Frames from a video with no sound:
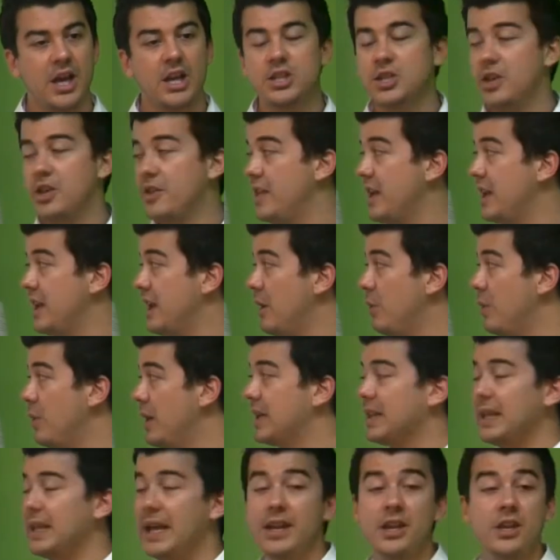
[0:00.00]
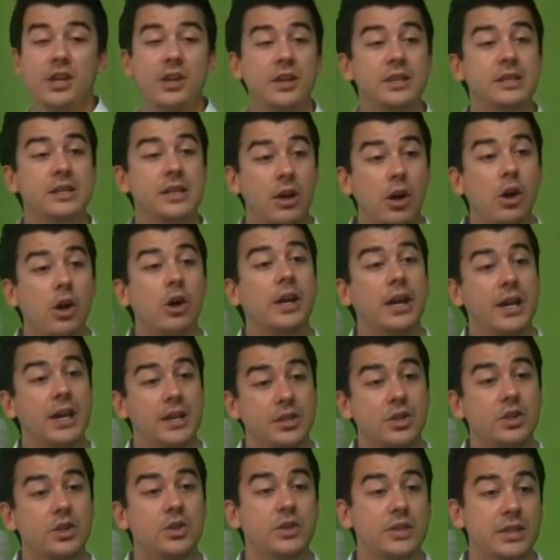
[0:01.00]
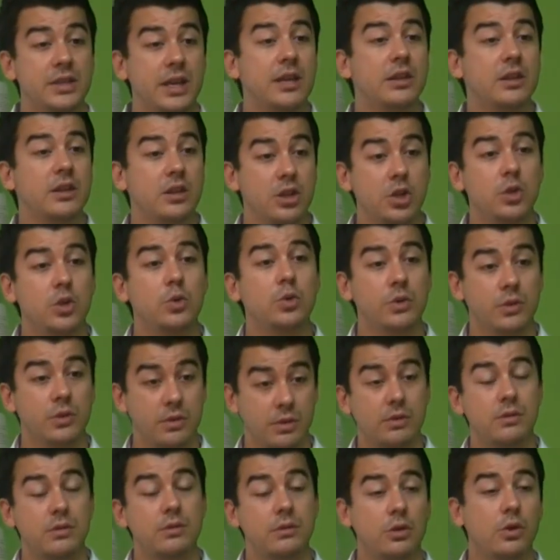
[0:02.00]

So then a week later you can say, oh, okay, so you said that you would